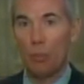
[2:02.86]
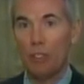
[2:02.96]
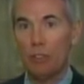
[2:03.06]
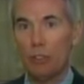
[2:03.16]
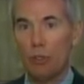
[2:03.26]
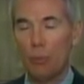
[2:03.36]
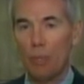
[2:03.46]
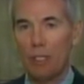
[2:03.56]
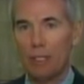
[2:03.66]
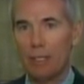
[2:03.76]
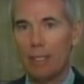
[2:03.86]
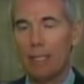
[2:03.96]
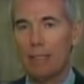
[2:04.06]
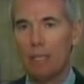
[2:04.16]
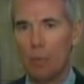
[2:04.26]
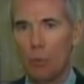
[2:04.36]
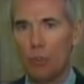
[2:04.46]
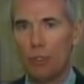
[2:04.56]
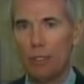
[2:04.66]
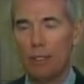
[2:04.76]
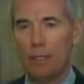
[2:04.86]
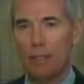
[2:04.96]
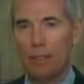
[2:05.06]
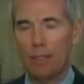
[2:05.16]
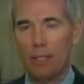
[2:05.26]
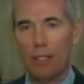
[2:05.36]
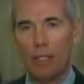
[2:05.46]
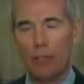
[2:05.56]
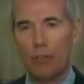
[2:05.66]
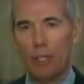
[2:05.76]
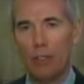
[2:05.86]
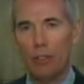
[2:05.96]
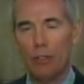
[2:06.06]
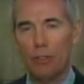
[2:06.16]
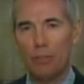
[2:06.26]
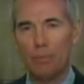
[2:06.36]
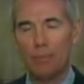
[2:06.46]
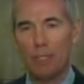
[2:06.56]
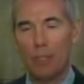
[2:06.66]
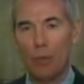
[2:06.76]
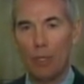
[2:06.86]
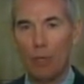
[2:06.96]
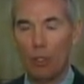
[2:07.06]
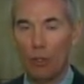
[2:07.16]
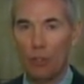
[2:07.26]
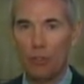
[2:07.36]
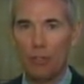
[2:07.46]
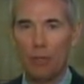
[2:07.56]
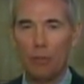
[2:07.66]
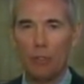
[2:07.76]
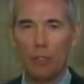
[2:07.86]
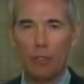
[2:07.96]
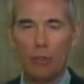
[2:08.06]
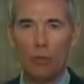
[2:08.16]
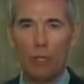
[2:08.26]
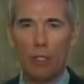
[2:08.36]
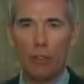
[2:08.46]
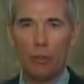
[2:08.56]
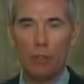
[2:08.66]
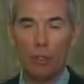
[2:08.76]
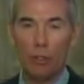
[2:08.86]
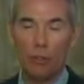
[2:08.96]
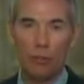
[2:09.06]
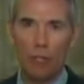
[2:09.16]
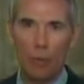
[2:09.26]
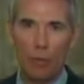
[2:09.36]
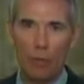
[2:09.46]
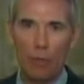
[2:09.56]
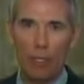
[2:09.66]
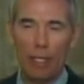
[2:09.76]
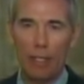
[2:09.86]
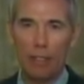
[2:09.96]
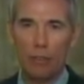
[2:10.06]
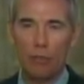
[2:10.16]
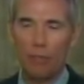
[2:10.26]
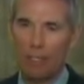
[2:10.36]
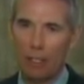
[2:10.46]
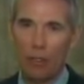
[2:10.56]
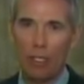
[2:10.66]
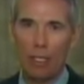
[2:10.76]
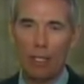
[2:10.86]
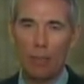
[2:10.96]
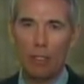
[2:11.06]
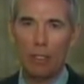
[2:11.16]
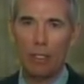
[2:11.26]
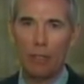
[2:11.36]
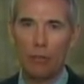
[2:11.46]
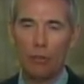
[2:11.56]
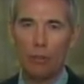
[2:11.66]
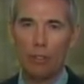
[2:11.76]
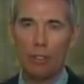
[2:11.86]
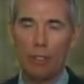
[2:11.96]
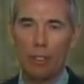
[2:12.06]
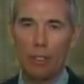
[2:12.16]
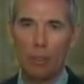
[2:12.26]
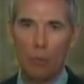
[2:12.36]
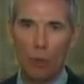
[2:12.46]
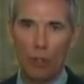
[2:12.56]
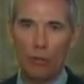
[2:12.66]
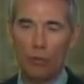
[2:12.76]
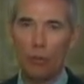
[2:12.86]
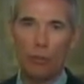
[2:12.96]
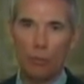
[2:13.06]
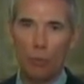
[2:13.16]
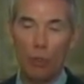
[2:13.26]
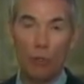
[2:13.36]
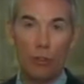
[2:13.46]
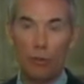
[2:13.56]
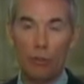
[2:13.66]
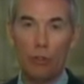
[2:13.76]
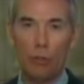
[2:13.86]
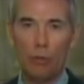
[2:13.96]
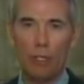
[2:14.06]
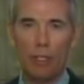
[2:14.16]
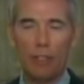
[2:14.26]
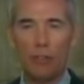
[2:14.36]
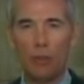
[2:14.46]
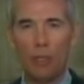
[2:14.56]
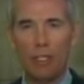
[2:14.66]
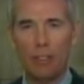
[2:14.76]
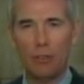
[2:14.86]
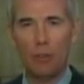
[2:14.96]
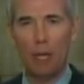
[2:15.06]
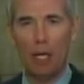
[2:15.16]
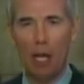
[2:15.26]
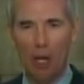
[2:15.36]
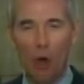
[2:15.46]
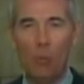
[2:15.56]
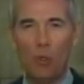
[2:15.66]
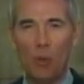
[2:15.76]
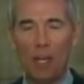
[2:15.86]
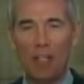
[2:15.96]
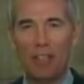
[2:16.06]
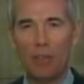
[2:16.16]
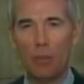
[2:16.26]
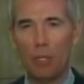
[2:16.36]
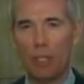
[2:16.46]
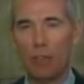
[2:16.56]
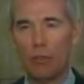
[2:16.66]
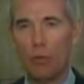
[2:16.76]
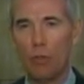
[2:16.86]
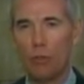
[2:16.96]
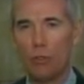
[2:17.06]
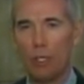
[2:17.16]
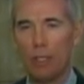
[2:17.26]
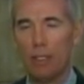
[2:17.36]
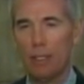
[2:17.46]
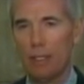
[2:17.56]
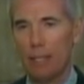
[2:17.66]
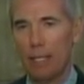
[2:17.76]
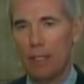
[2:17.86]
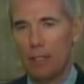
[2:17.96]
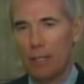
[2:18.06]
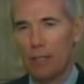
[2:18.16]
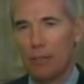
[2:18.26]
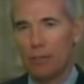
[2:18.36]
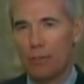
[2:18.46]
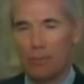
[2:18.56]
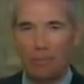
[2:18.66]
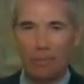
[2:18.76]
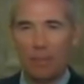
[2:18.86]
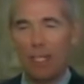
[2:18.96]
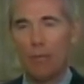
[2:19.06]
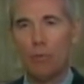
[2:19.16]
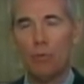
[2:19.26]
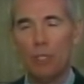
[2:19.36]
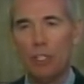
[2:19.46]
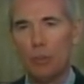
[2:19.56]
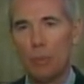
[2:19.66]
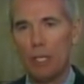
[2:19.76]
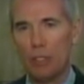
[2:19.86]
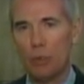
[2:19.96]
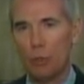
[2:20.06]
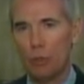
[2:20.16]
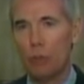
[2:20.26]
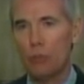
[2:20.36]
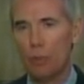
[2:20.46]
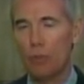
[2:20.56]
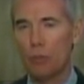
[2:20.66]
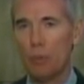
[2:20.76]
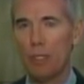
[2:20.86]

president's own budget, the debt doubles in the next 10 years. We have the largest deficit in the history of our country, the largest debt we've ever had, and it's affecting our economy today and certainly mortgaging the future for our kids and grandkids. So I hope you're right that everybody is focused on how do you not just have a freeze, but actually reduce some of the spending.